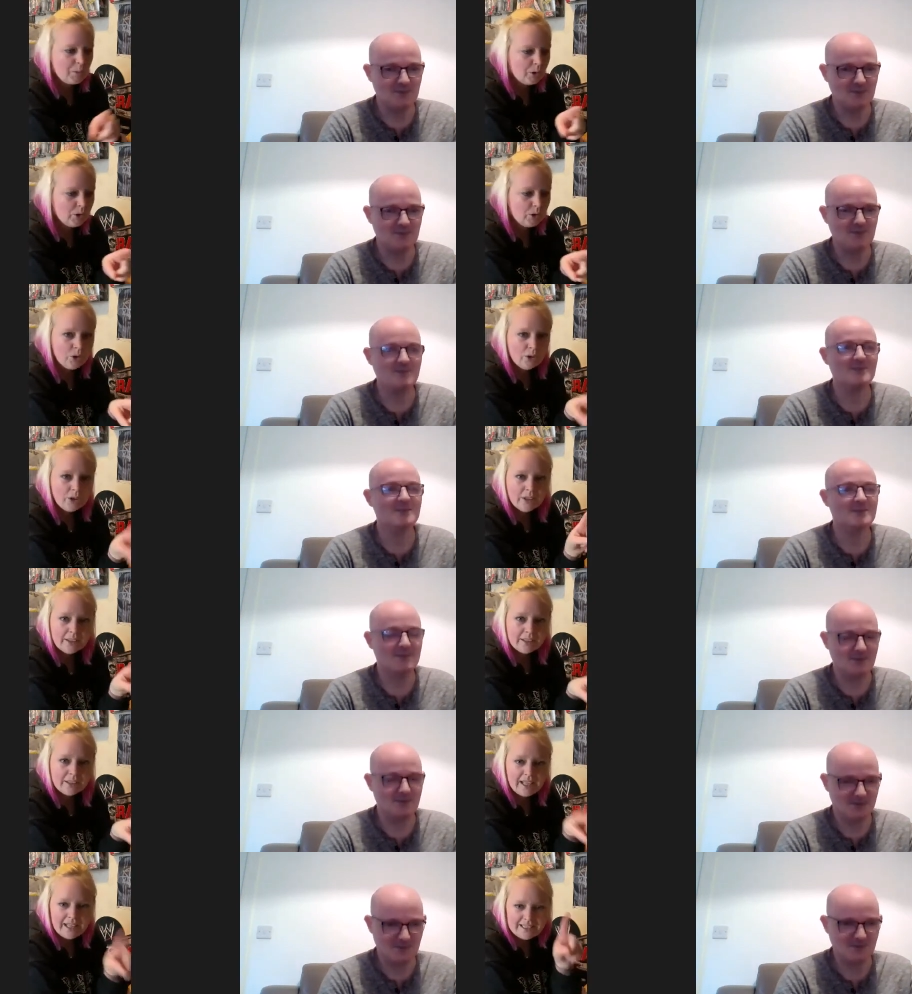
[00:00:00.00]
Speaker 1: but look
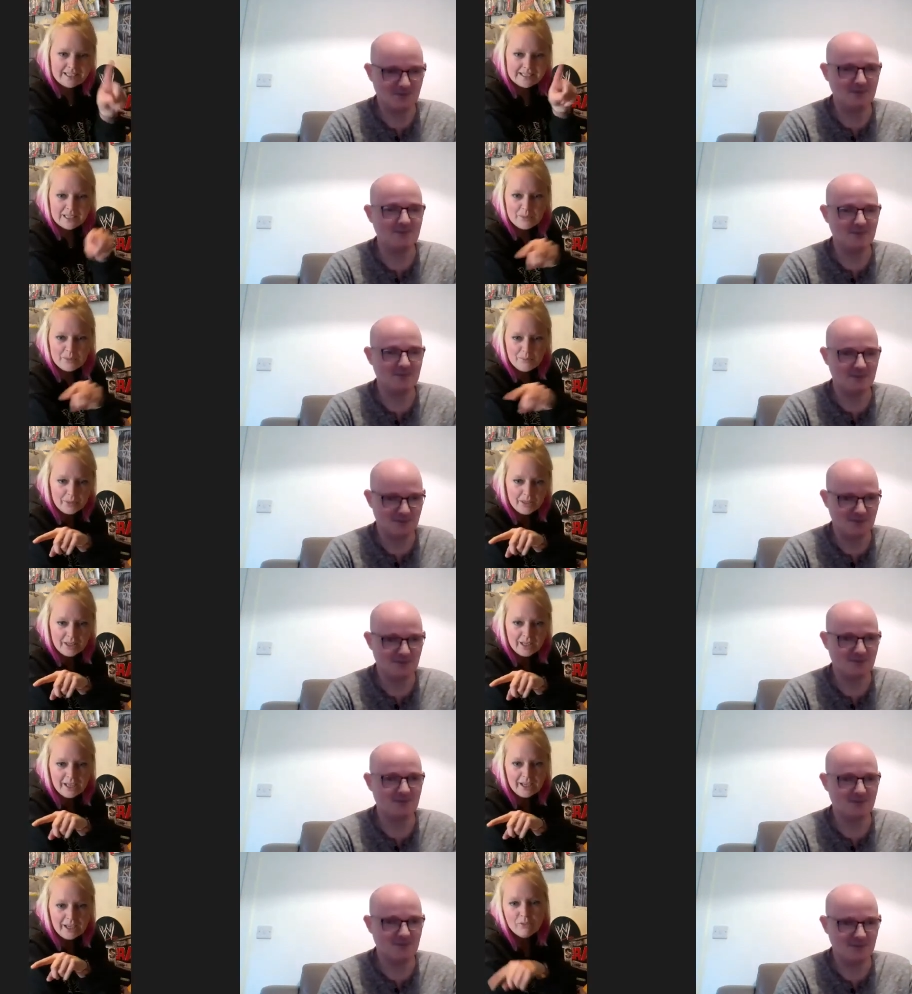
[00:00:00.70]
at that dip
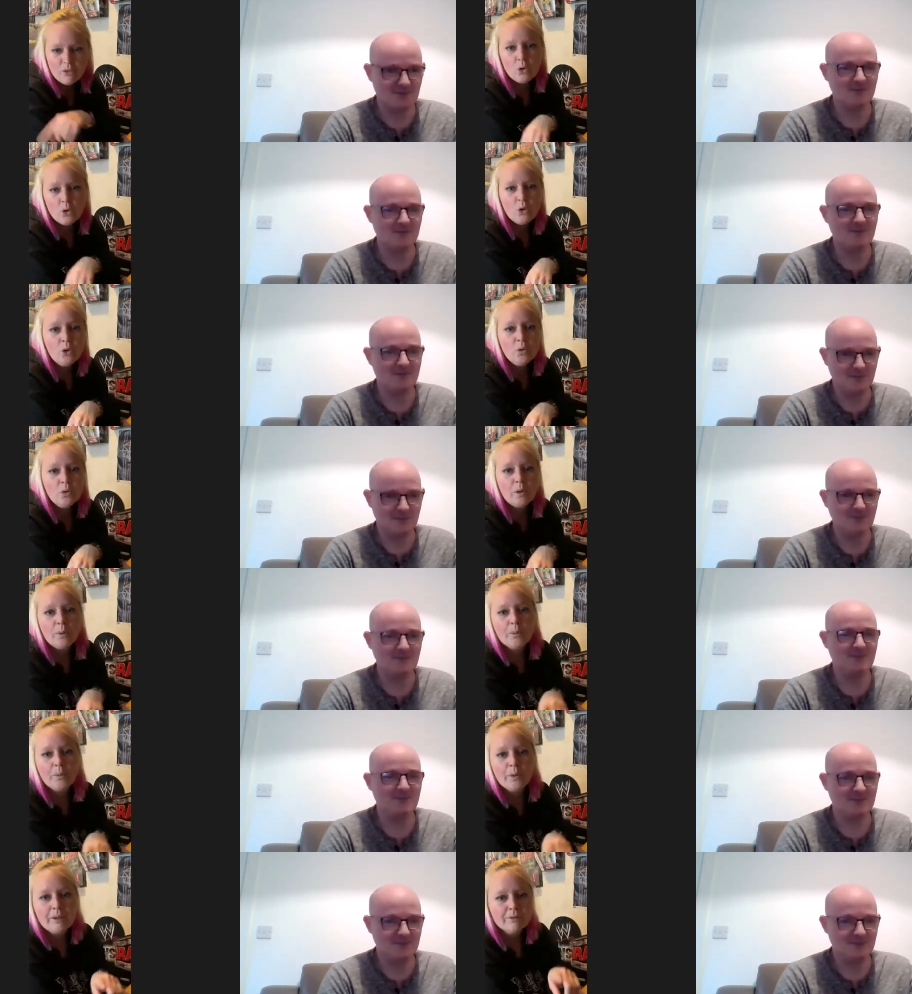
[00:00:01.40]
there, or
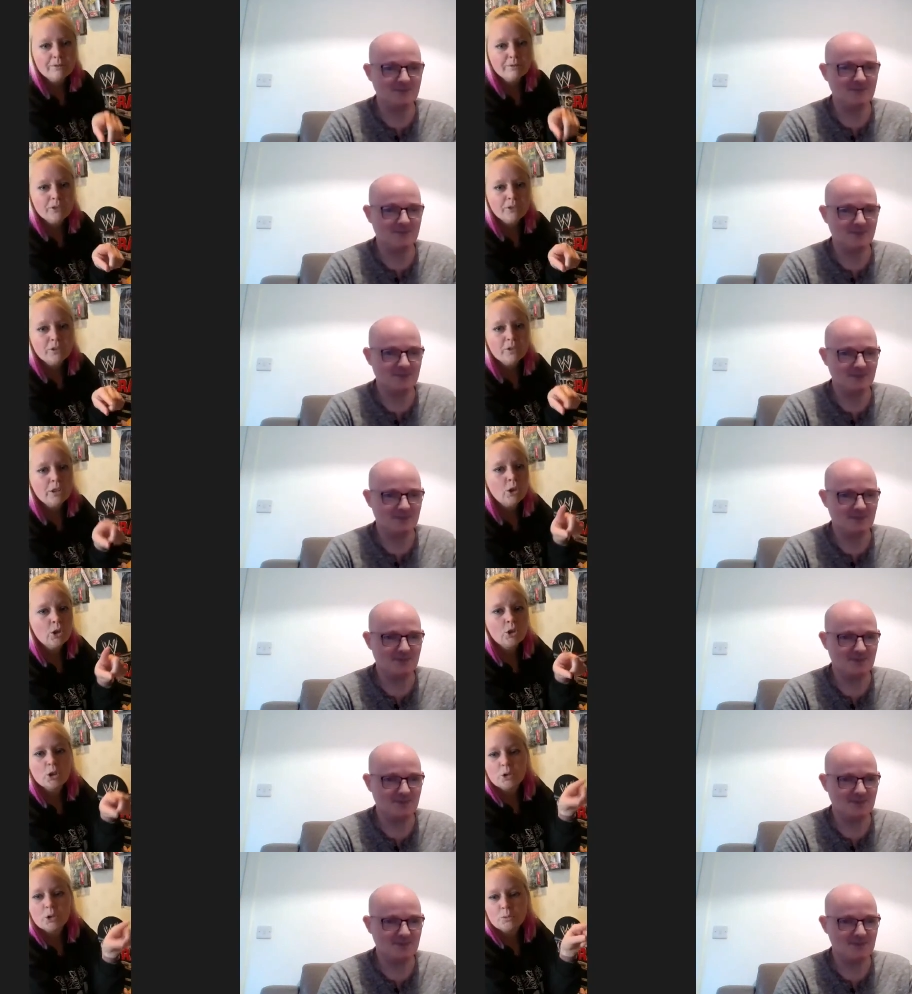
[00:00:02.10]
oh, I went for a
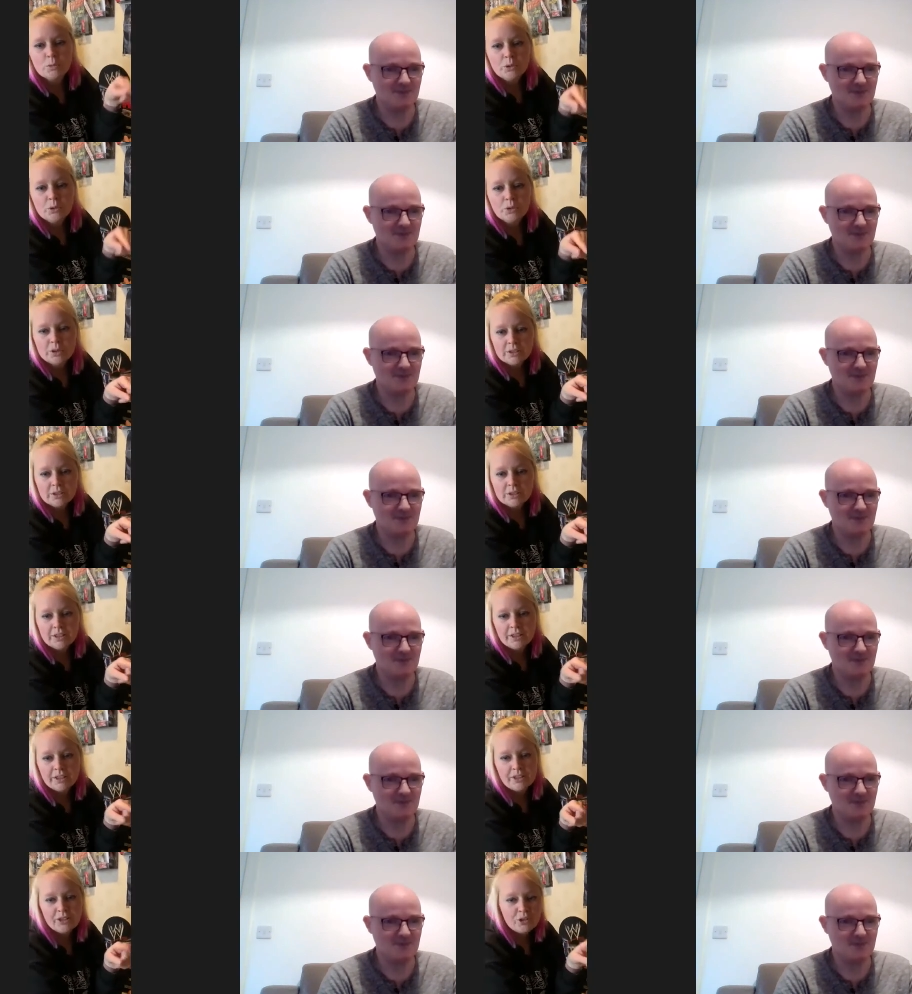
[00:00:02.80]
longer walk
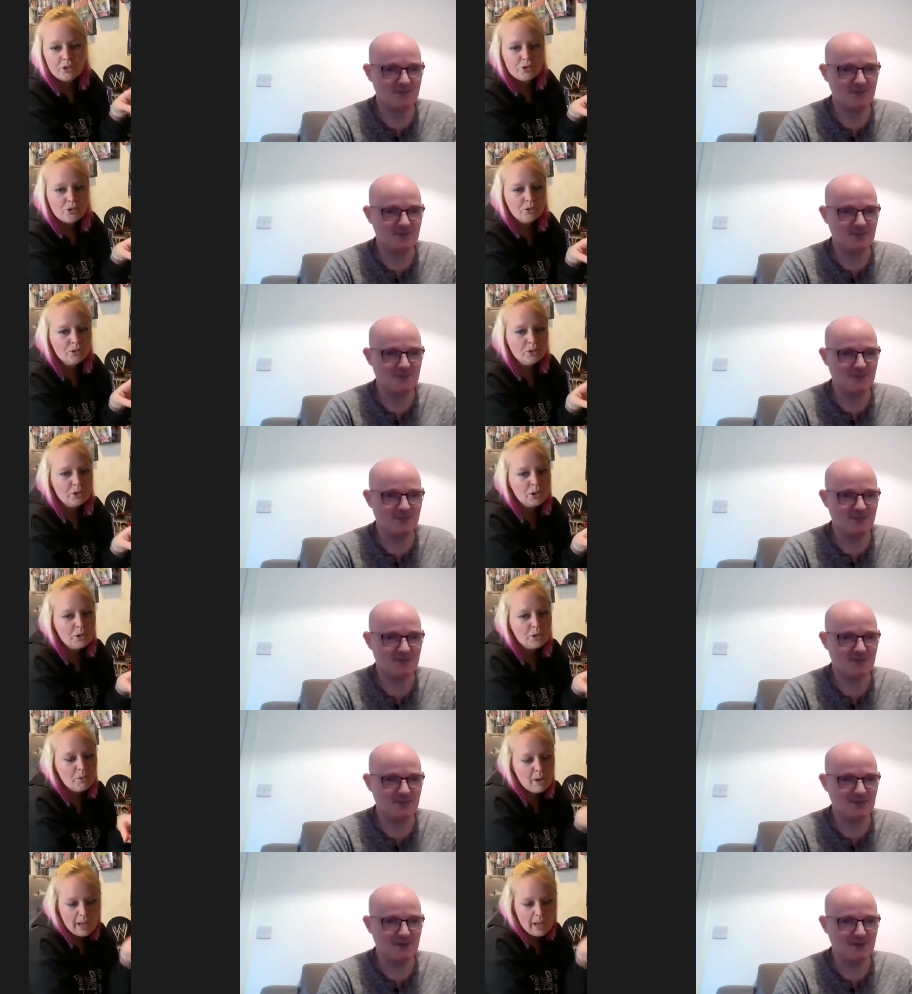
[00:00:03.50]
than usual, look
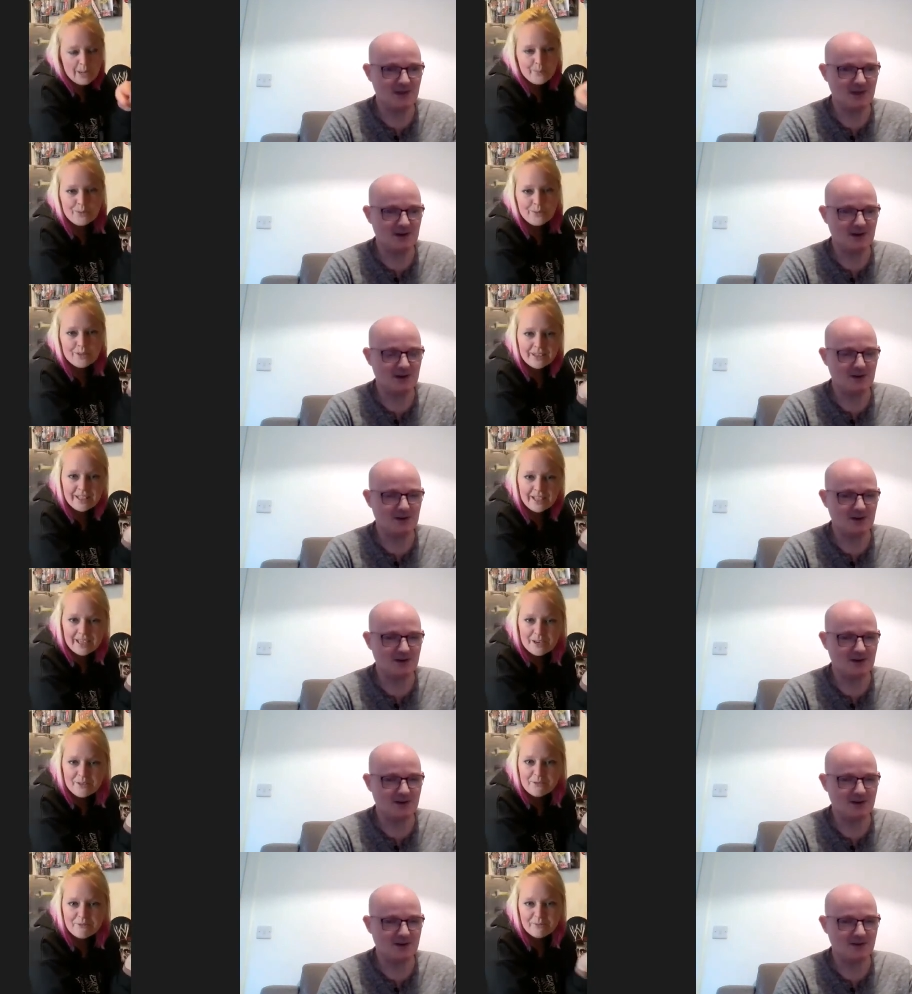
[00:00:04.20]
what happened
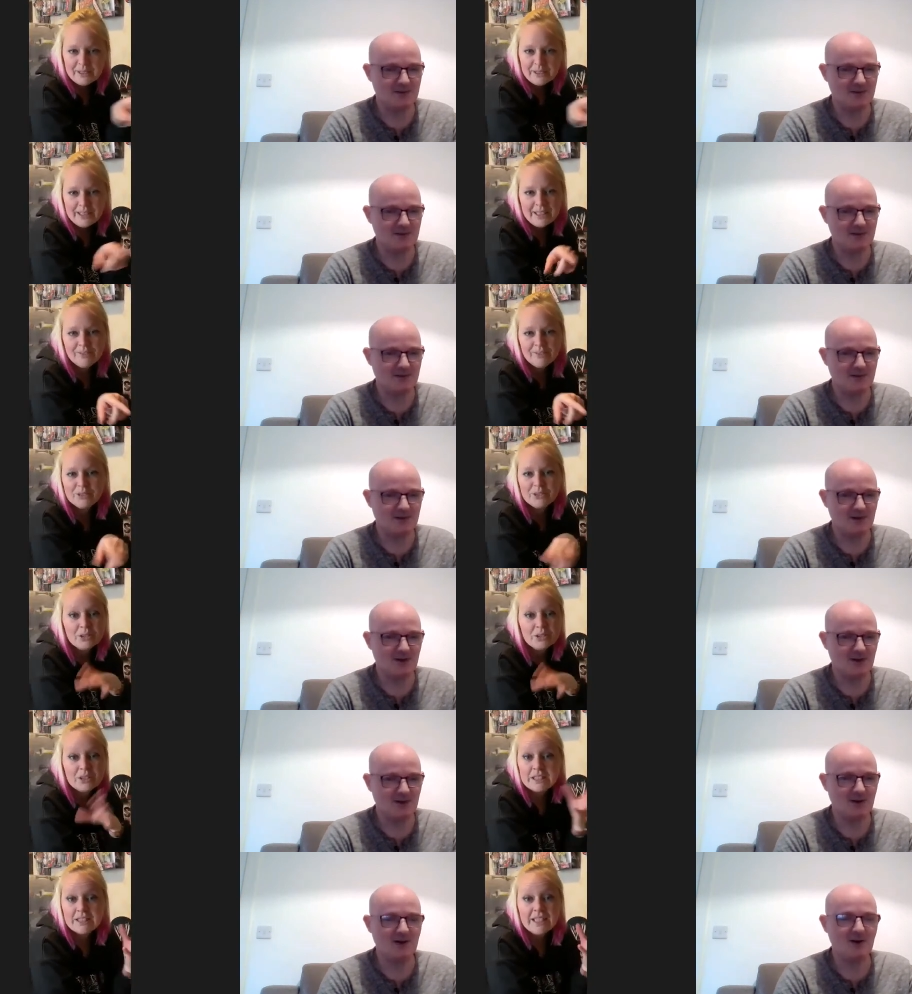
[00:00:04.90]
there with my levels.